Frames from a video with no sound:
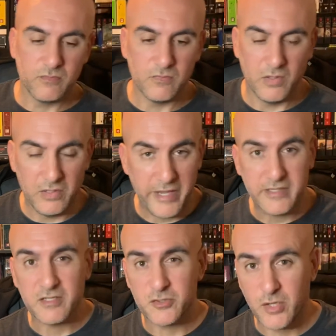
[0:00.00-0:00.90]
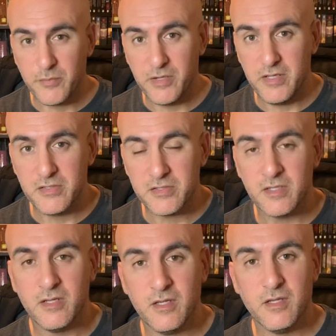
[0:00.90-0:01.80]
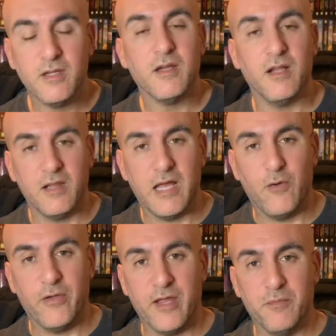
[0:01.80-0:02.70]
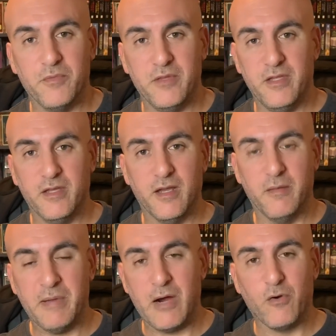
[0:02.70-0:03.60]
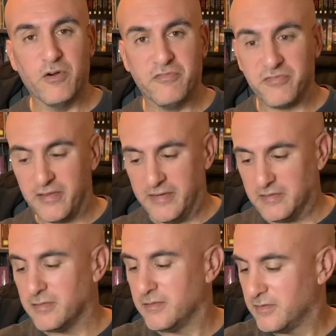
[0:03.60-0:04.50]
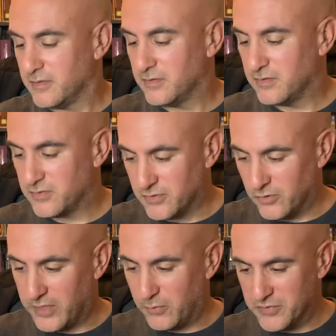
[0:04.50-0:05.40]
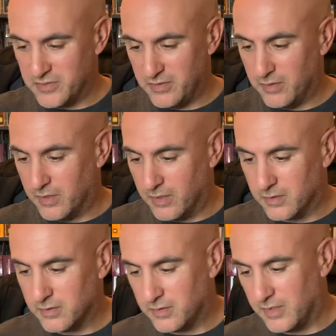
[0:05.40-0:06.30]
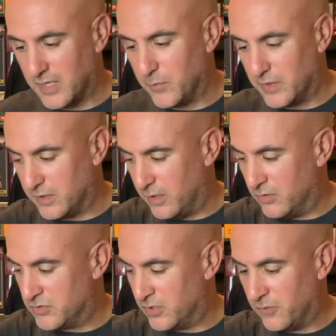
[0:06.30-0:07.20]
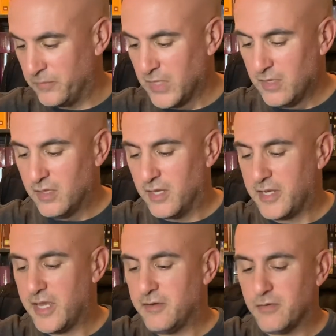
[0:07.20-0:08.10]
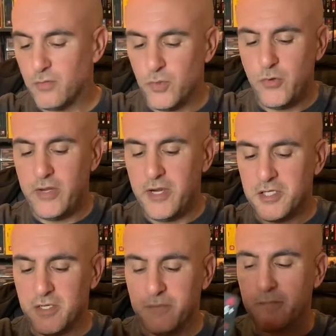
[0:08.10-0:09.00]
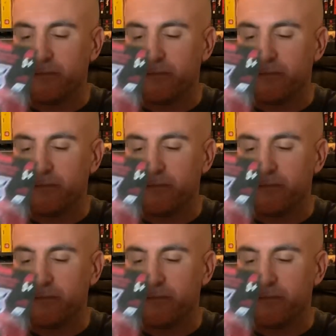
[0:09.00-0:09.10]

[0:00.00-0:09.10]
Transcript: leg extremities, allowing him the power of flight. So that was the gimmick there. So again, Ruination.